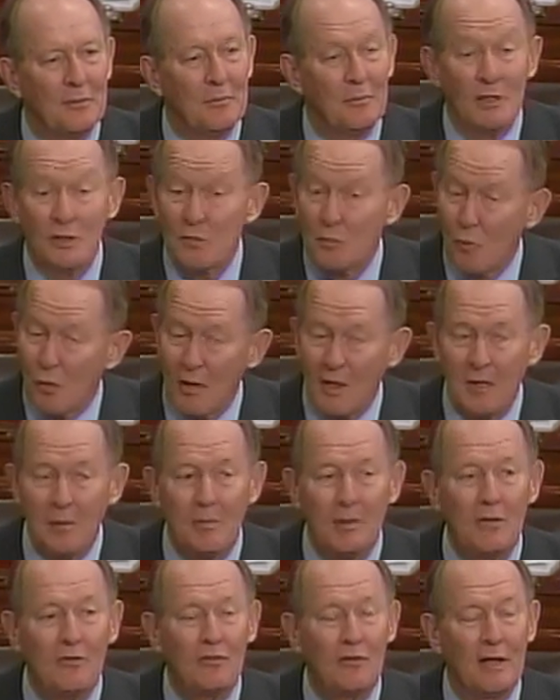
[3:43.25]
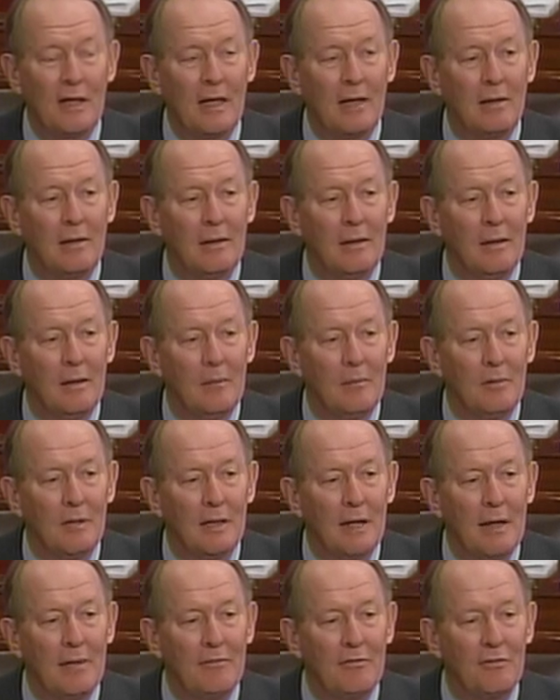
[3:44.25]
Much more could be said,
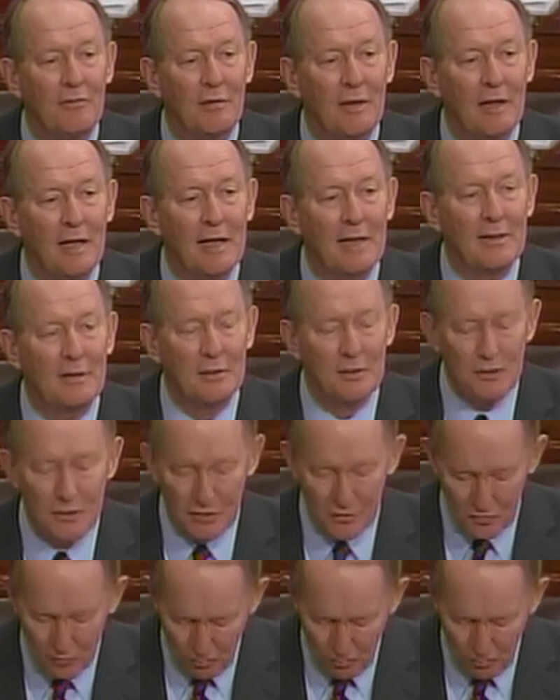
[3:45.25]
but I've selected just